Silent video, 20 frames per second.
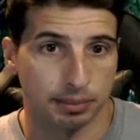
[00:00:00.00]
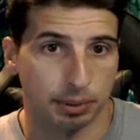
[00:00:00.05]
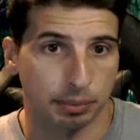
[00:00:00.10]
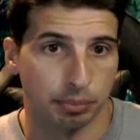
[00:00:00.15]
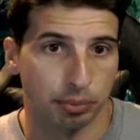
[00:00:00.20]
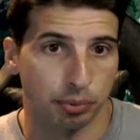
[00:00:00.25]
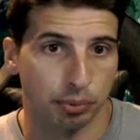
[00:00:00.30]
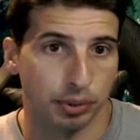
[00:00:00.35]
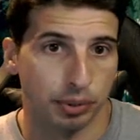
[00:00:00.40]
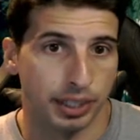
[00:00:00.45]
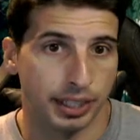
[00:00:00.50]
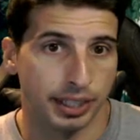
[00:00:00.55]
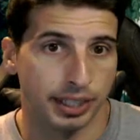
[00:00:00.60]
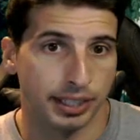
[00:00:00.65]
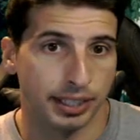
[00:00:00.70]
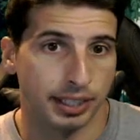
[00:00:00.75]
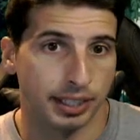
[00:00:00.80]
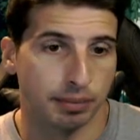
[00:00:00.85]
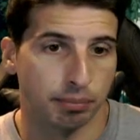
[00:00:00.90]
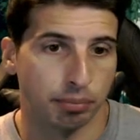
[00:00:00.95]
be
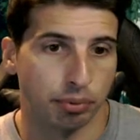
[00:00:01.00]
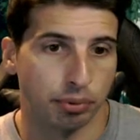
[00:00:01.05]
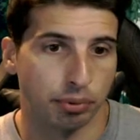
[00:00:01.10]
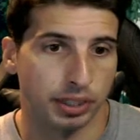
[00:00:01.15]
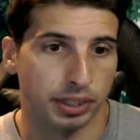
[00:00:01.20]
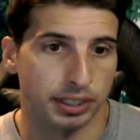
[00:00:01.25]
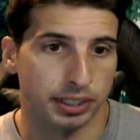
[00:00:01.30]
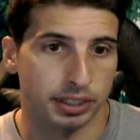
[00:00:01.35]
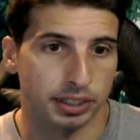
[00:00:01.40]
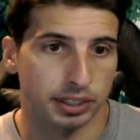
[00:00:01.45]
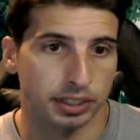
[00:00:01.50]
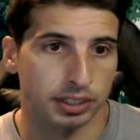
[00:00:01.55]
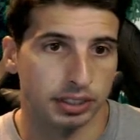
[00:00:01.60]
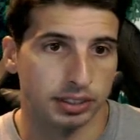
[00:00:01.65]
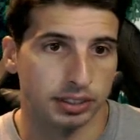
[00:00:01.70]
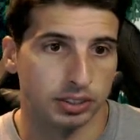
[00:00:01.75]
pretty, pretty good.